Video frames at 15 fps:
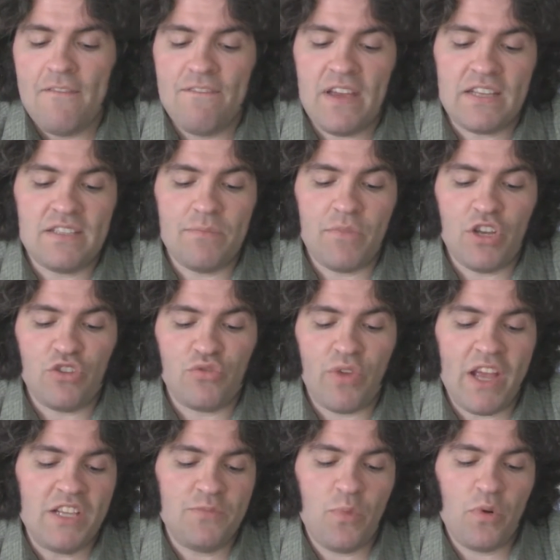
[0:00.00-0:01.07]
Victim can
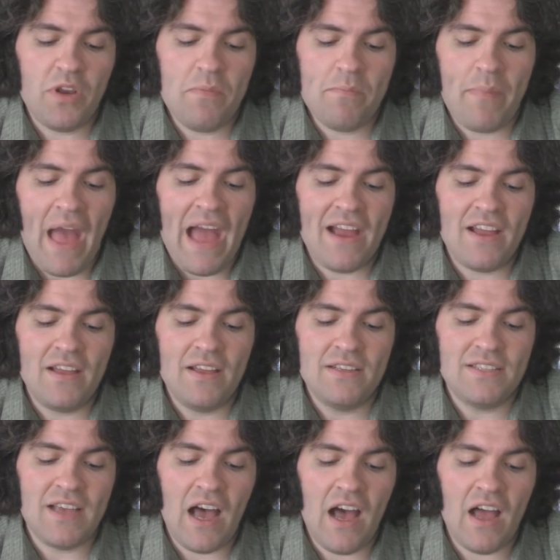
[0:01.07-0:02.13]
transport him back
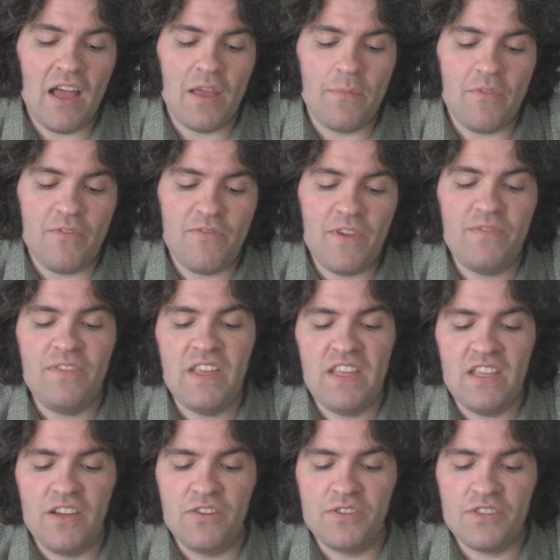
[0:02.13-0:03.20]
time 50
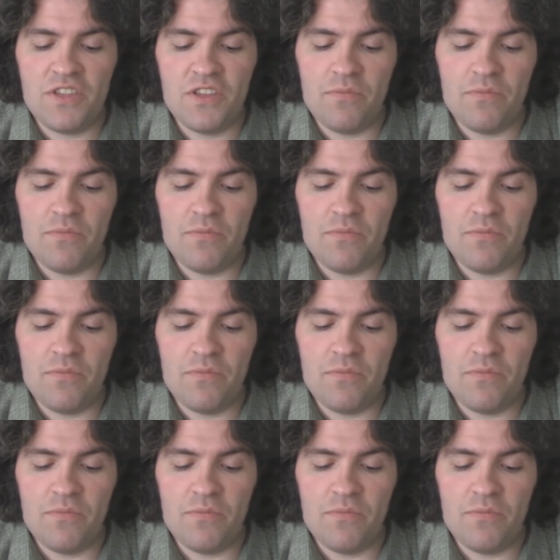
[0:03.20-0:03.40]
years to the